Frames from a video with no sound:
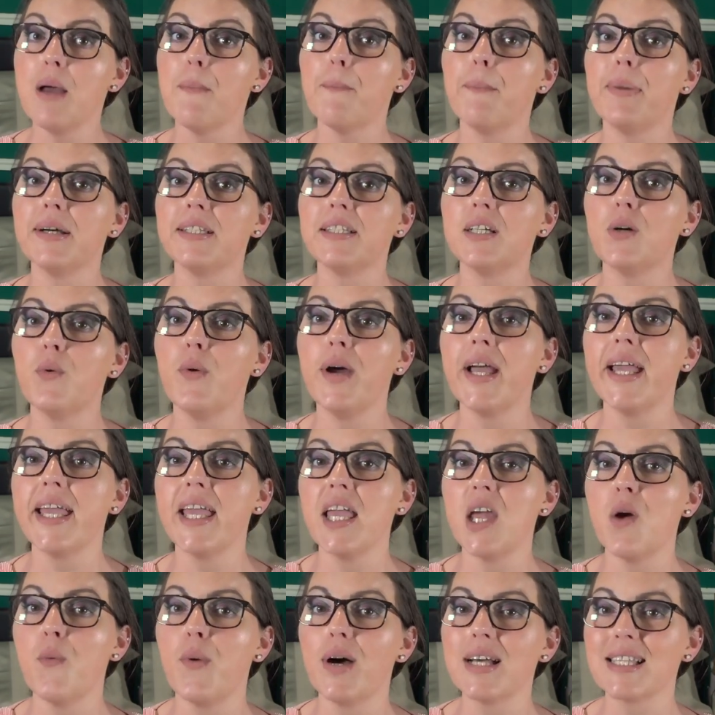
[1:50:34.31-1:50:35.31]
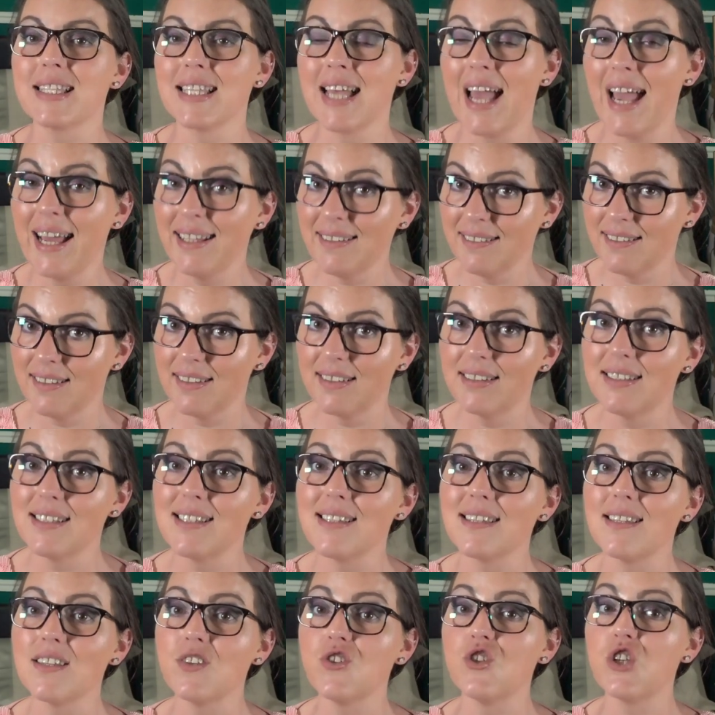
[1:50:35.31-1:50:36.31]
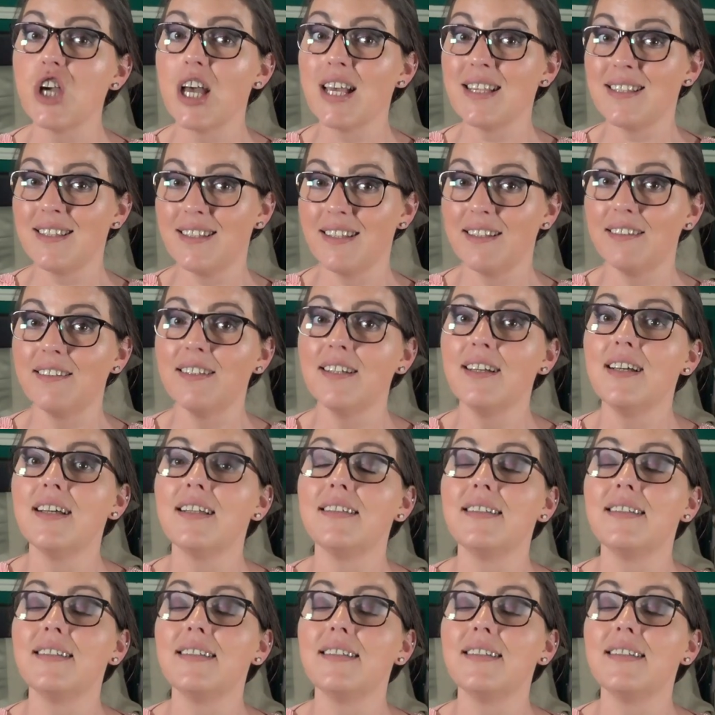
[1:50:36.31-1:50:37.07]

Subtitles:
but the way it was handled suggested